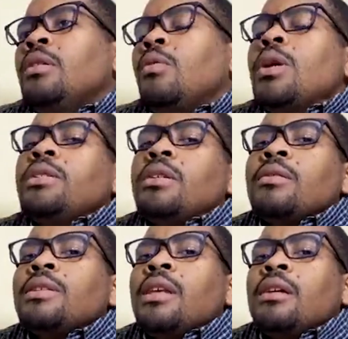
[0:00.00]
what your
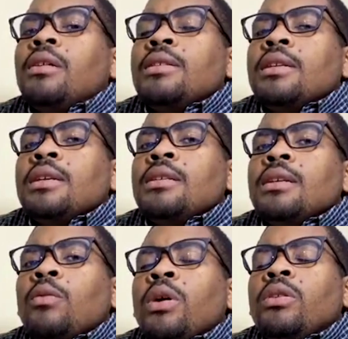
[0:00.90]
risk tolerance is
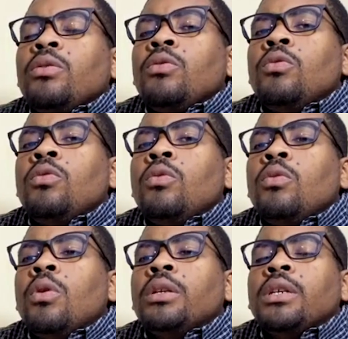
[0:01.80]
and what you
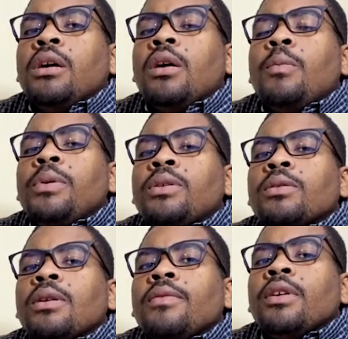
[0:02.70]
want to accomplish out
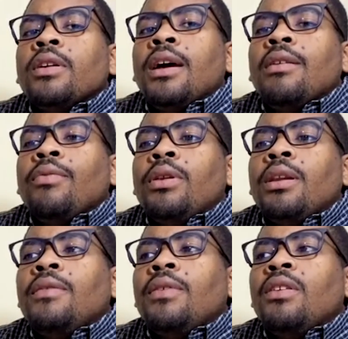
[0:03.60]
of your life with the
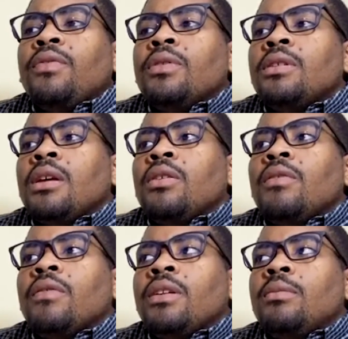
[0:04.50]
level of funds that you have
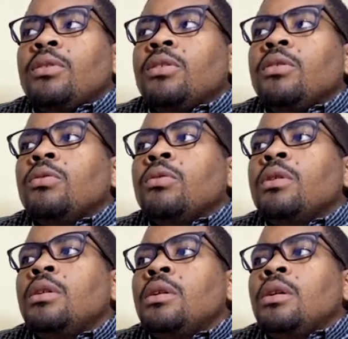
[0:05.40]
available to you,
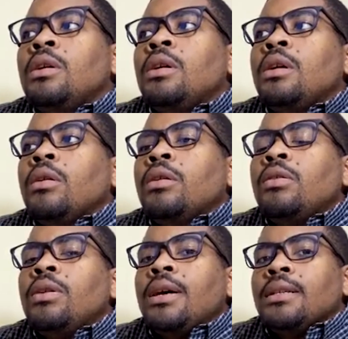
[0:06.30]
you're going to
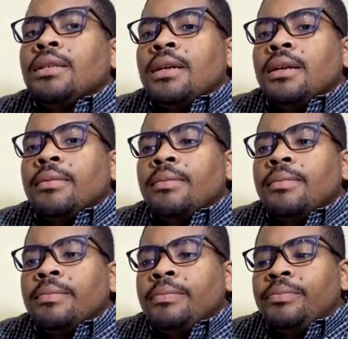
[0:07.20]
look at
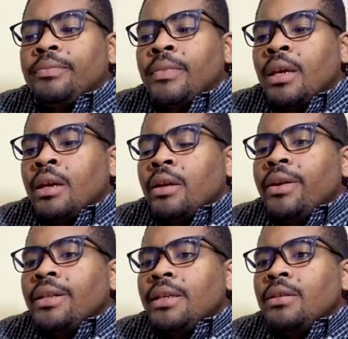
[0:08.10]

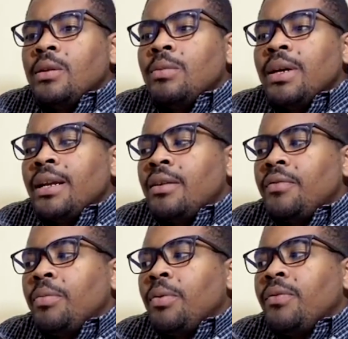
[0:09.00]
creating some kind of
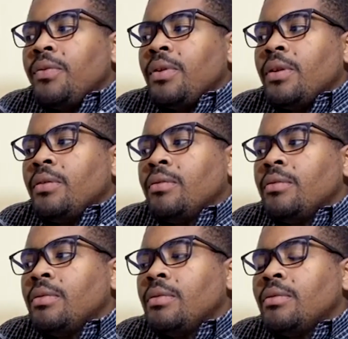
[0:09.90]
portfolio,
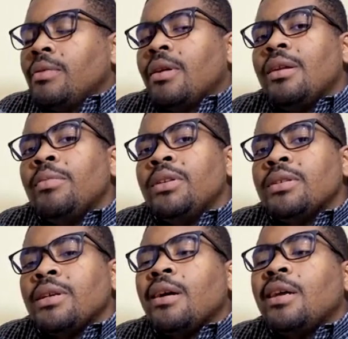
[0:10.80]
or let me
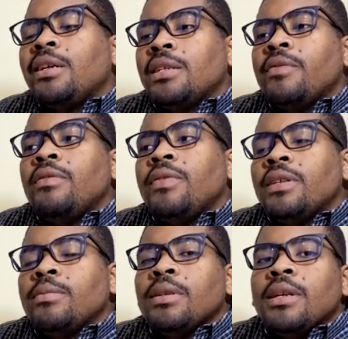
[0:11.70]
just say a collection of
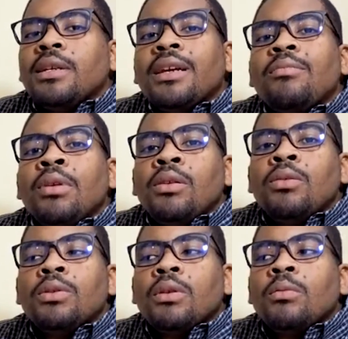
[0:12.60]
investments that can make
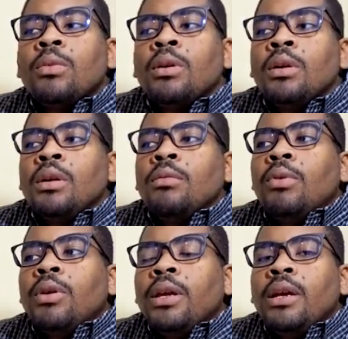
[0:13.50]
you some
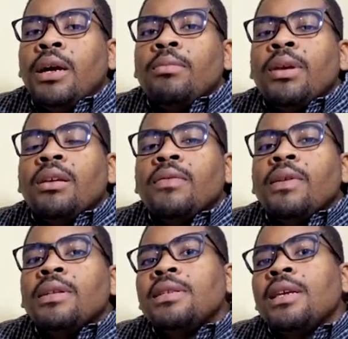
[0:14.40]
money and make you
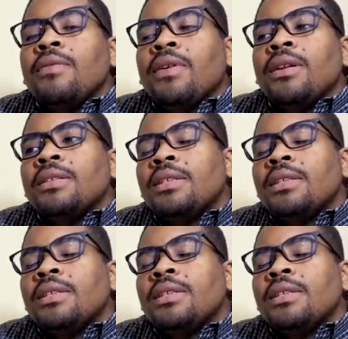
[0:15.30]
feel safe at